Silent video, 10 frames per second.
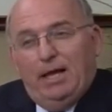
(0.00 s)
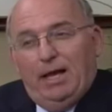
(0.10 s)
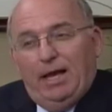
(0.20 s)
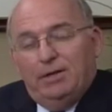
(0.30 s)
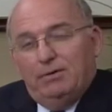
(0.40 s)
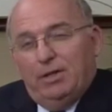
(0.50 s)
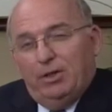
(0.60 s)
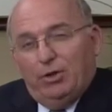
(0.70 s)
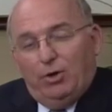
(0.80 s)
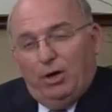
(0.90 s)
and
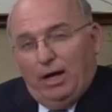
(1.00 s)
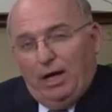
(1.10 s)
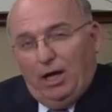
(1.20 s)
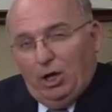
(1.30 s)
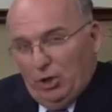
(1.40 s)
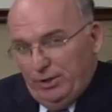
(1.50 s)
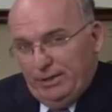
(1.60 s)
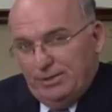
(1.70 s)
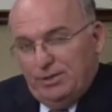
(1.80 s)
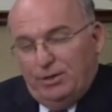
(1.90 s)
their
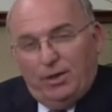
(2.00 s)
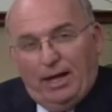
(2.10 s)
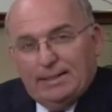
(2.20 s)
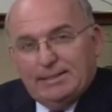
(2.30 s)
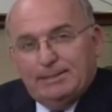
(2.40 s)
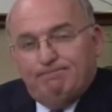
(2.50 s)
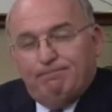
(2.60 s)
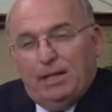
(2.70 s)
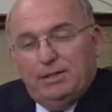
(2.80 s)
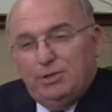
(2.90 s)
alertness, the thoughts.
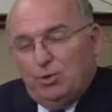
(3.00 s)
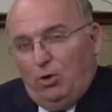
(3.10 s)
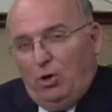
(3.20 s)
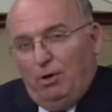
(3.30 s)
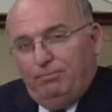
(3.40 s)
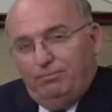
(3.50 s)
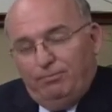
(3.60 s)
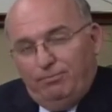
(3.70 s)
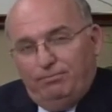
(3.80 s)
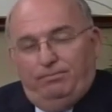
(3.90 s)
These are all
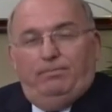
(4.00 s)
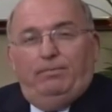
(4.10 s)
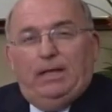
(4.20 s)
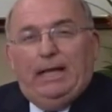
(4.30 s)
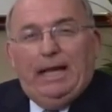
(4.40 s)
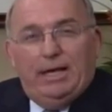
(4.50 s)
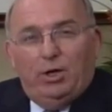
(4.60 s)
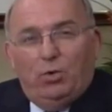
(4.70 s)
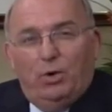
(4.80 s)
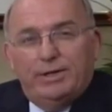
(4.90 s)

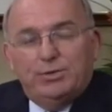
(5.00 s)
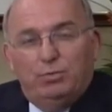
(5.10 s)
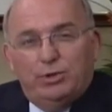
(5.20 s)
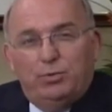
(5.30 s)
categories in which